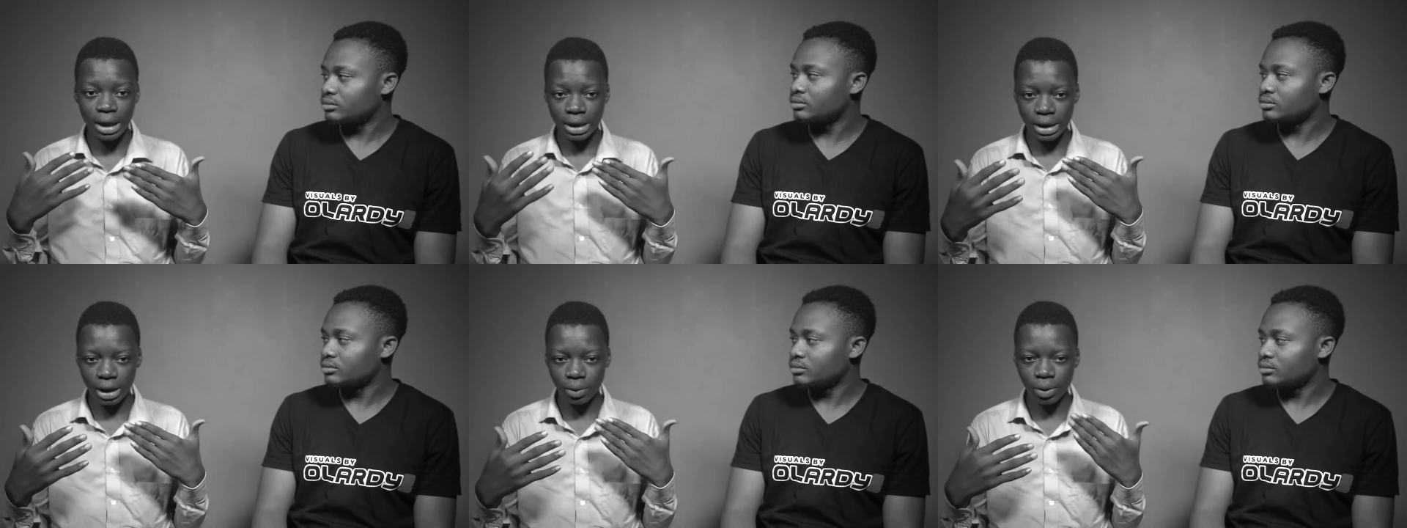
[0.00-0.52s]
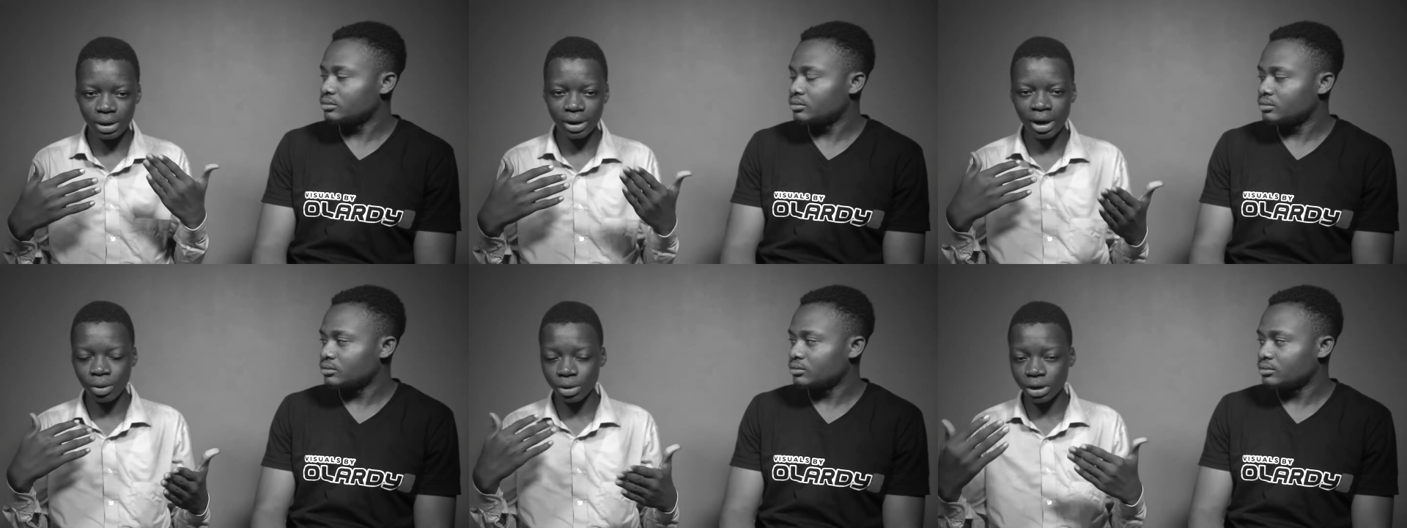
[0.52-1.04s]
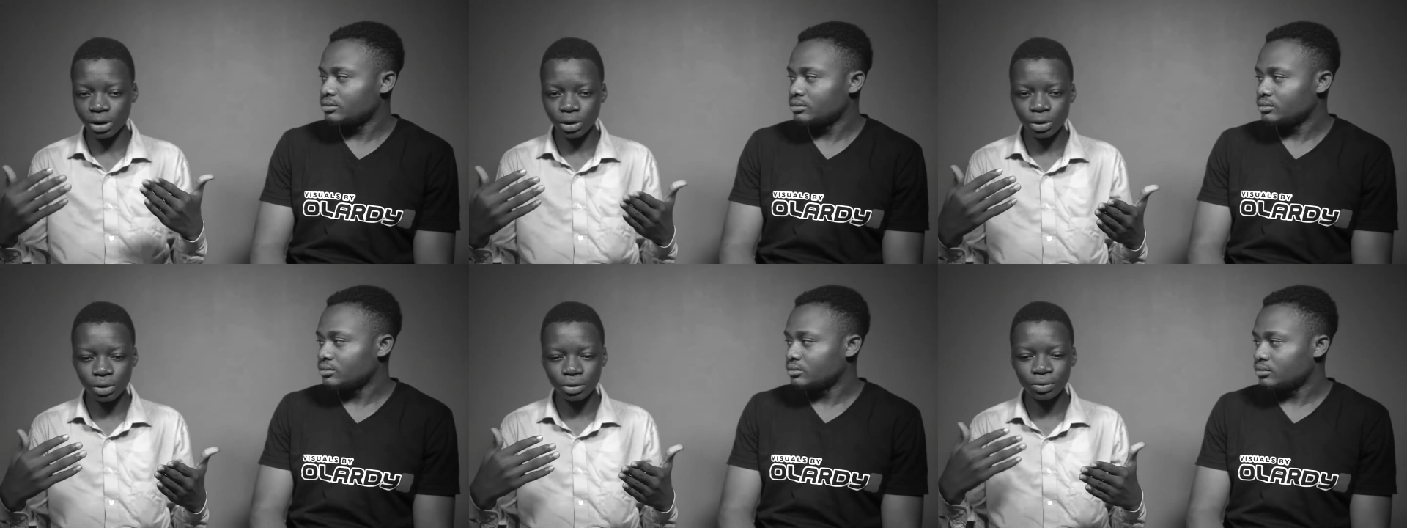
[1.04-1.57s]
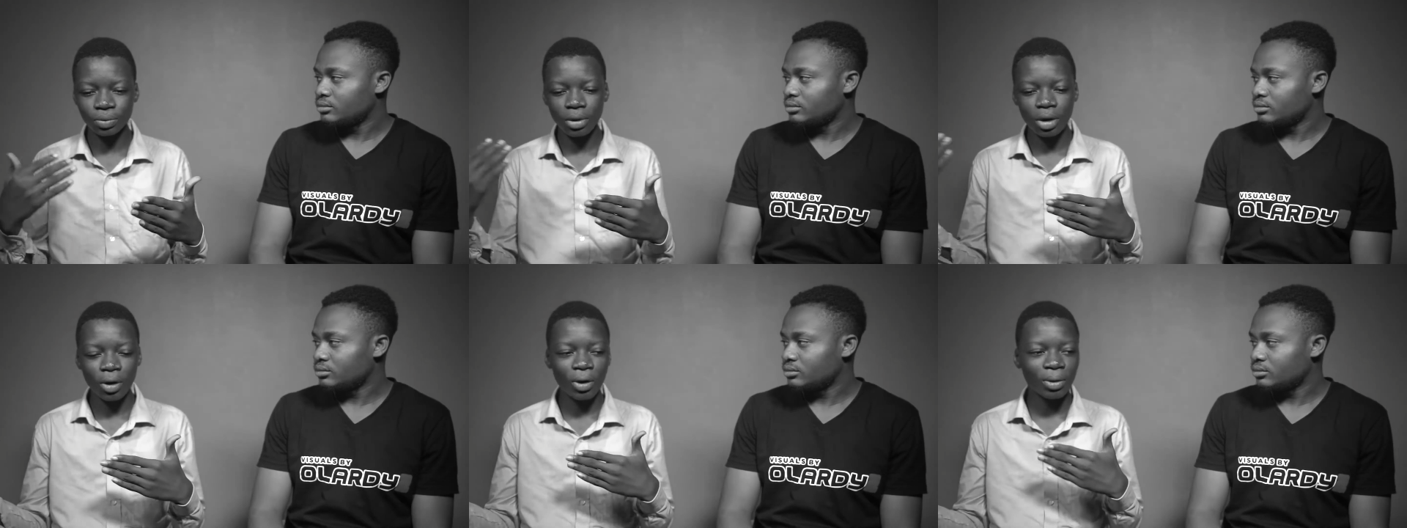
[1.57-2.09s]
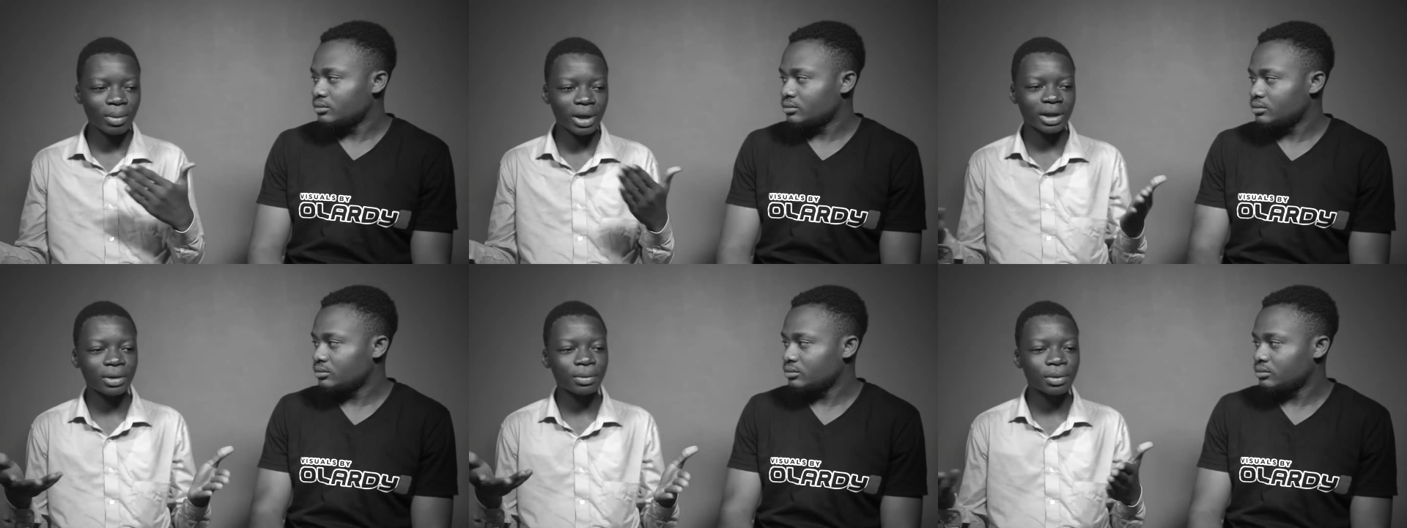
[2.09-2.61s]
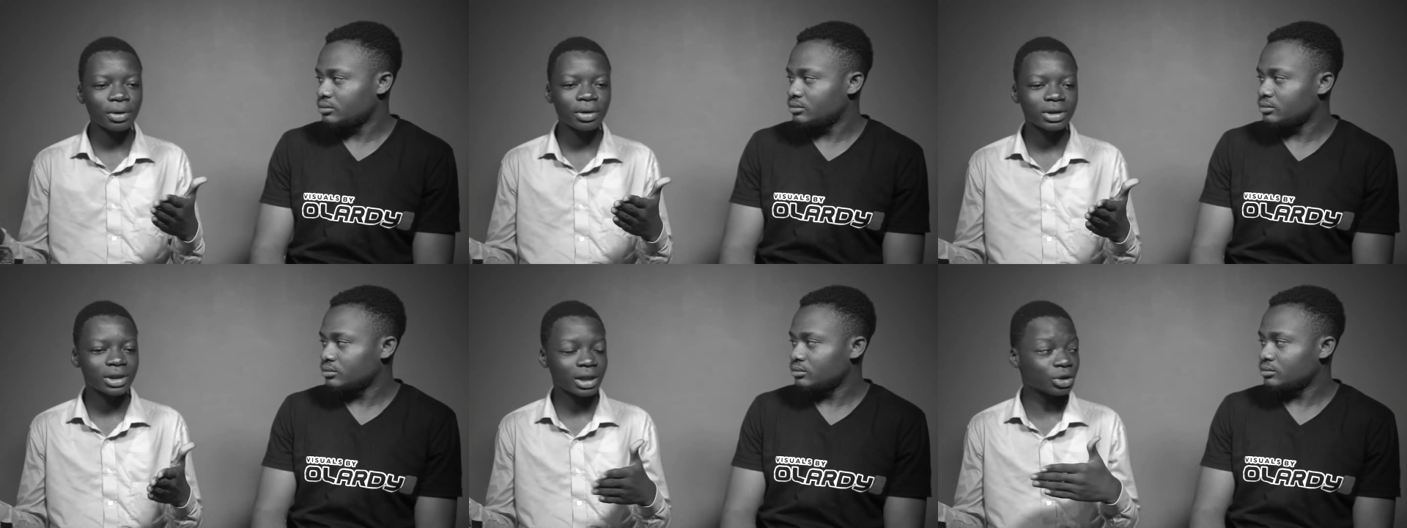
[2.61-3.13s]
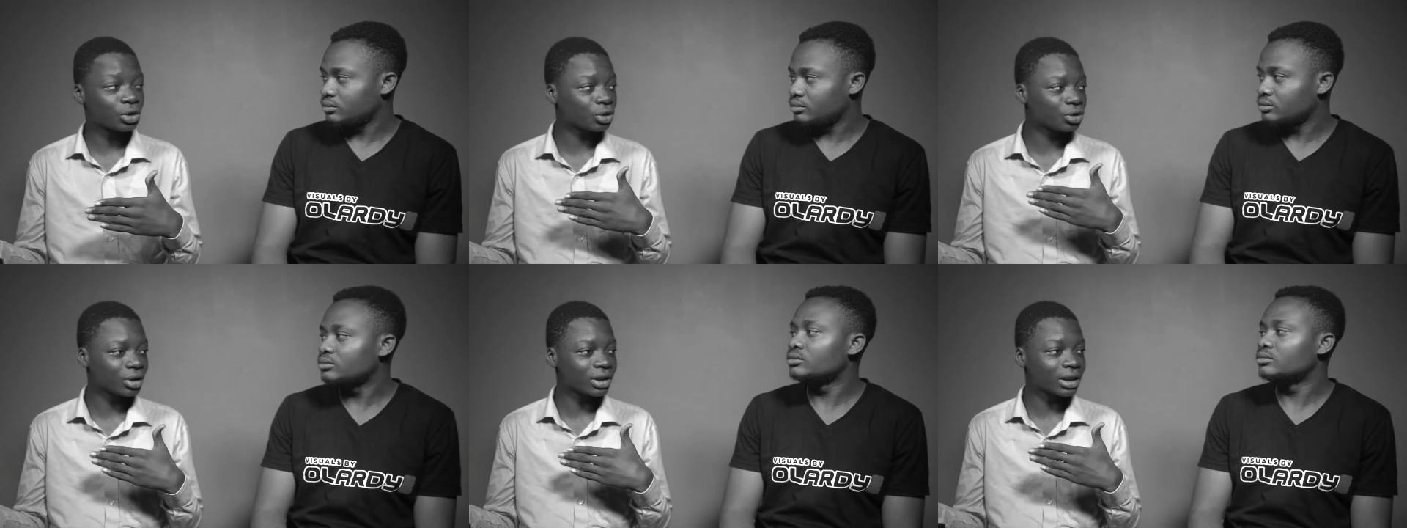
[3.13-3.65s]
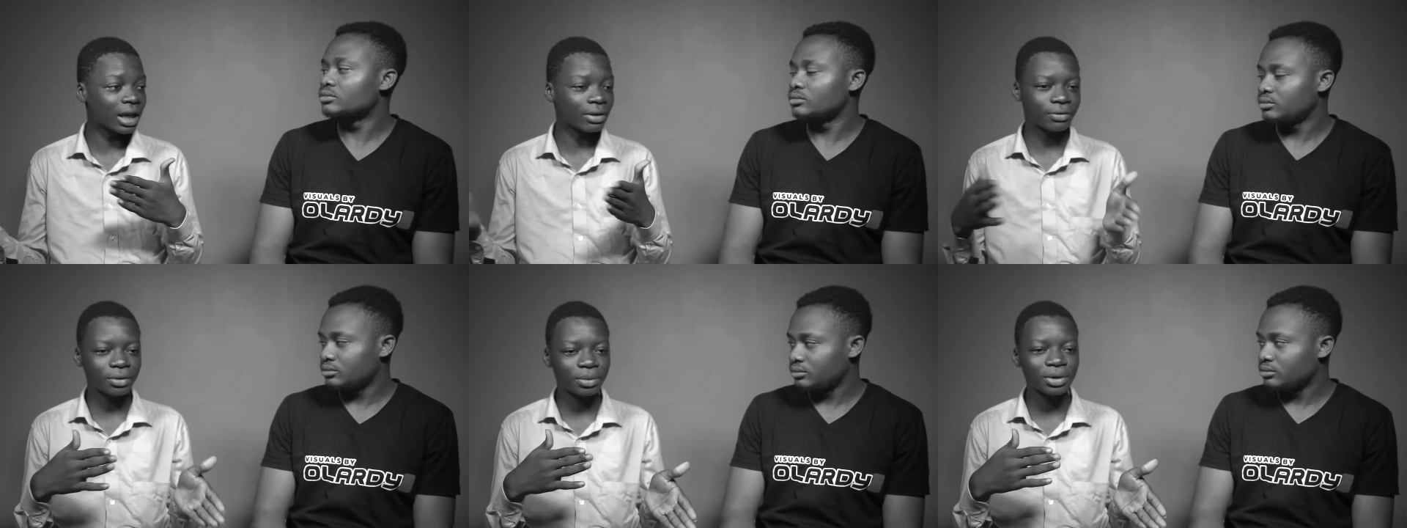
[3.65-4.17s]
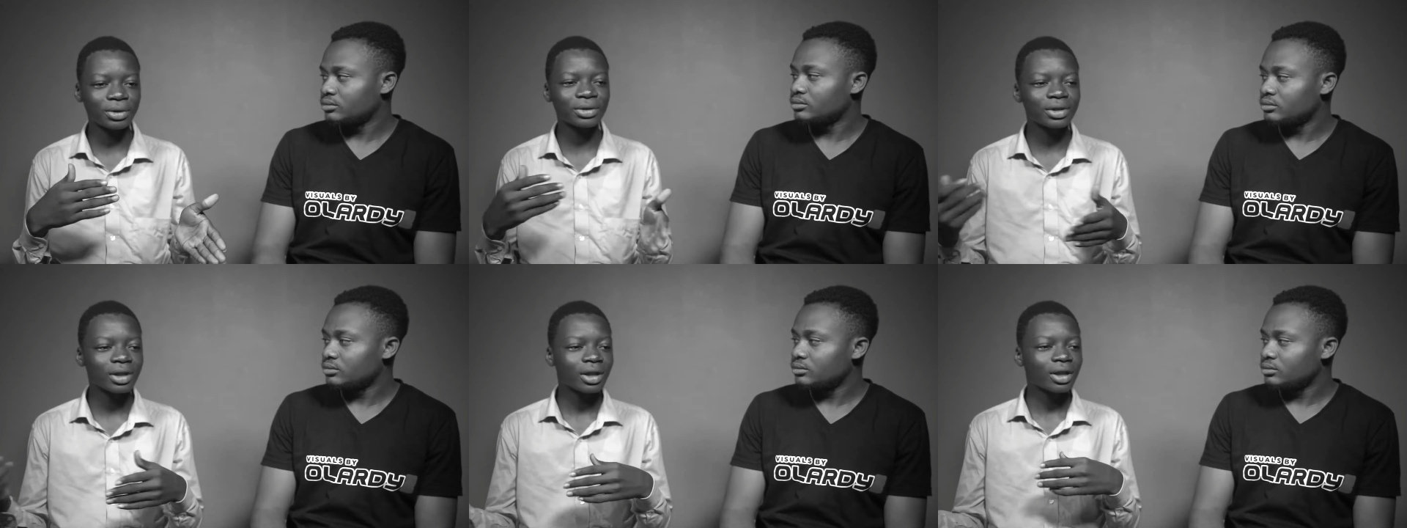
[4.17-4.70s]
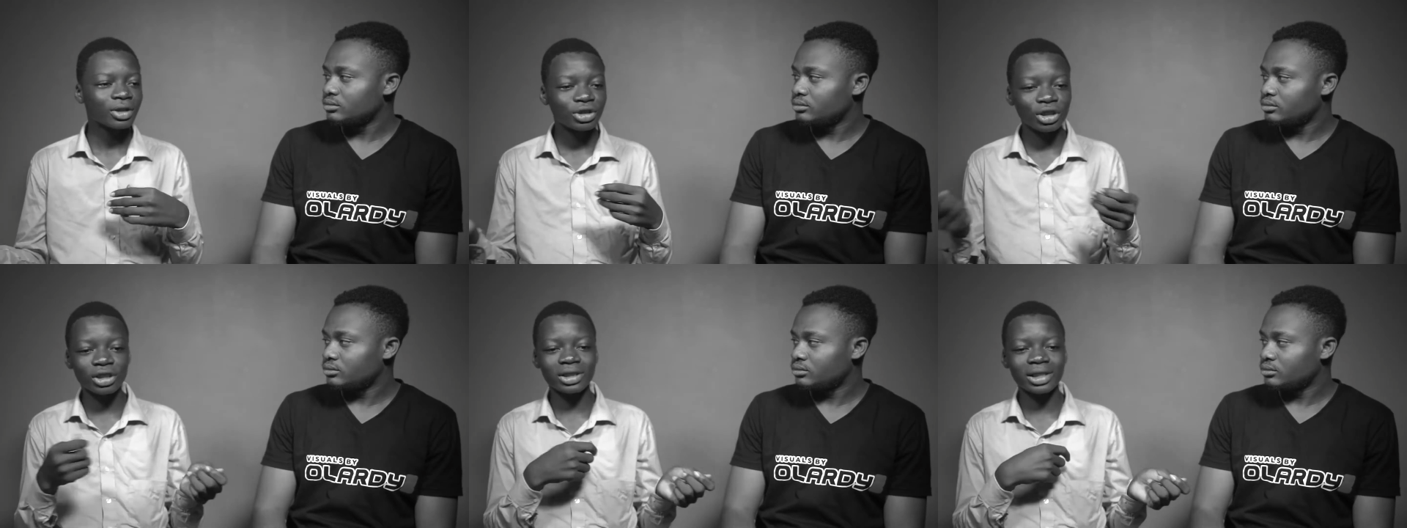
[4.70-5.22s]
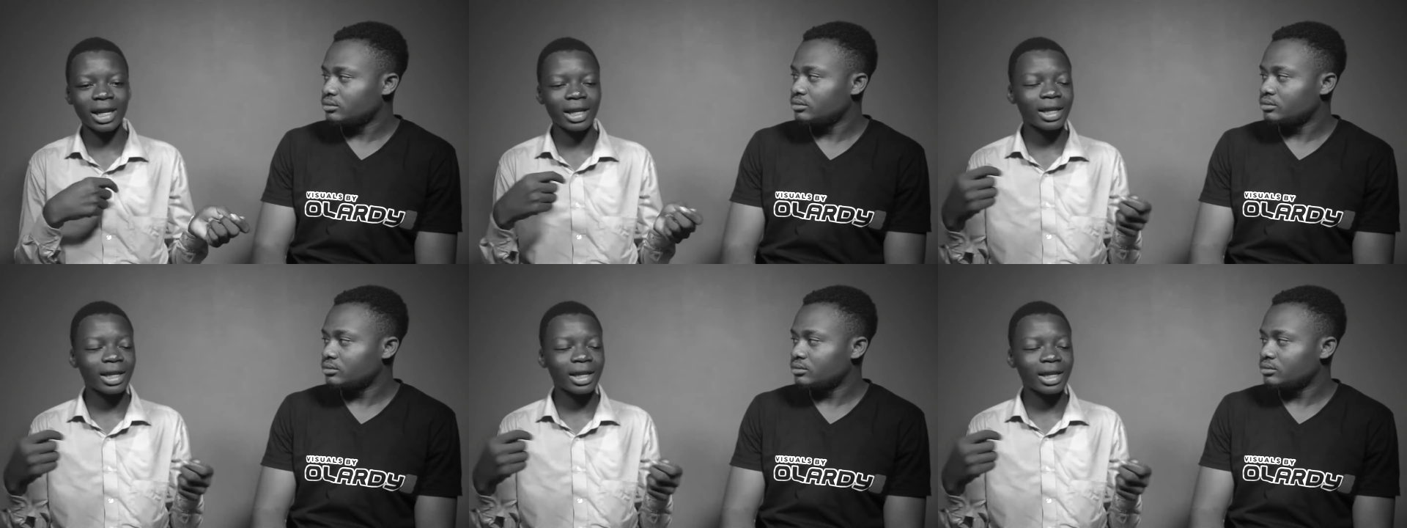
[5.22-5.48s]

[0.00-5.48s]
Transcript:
Speaker 1: Then when I was little, call my neighbors, their children, their females, just tie